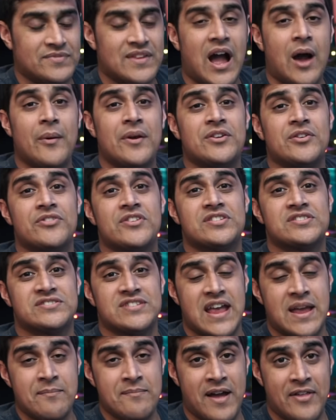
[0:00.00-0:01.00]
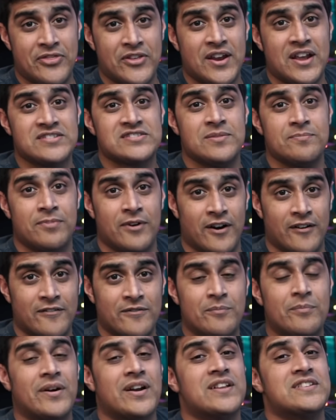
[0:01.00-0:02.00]
Now we do the same method as
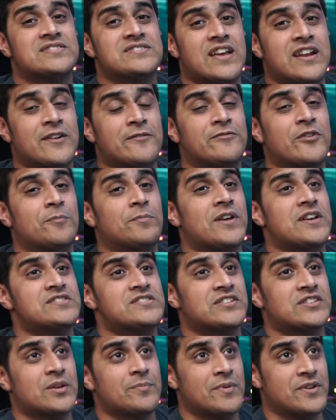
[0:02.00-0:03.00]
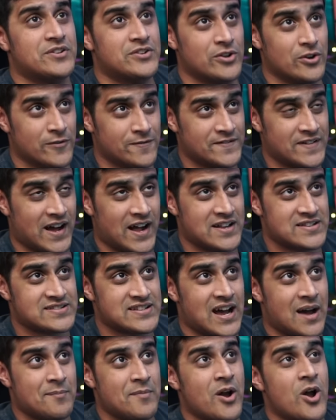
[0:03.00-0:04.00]
above, but instead of replacing the Bidoof
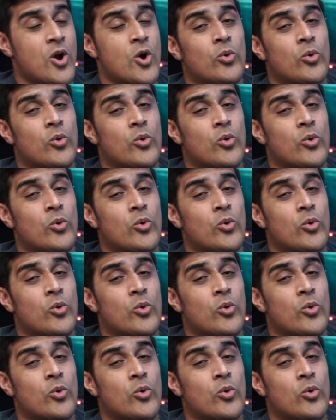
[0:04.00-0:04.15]
nonstop,